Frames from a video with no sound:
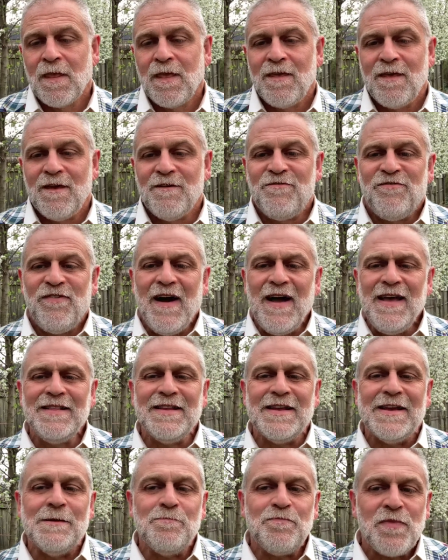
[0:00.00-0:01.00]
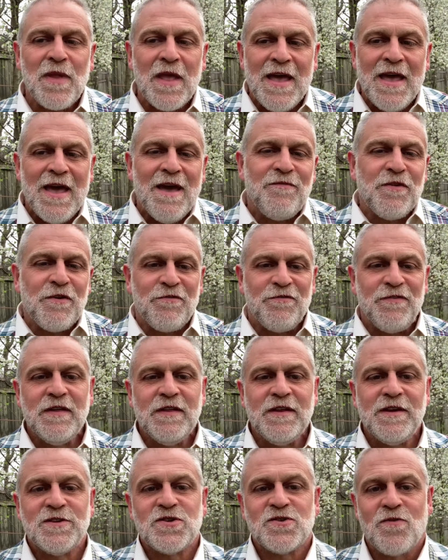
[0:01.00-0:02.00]
And finally, if you're
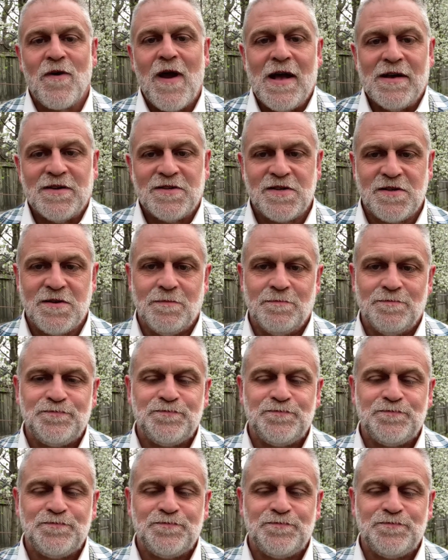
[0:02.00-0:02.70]
feeling stressed,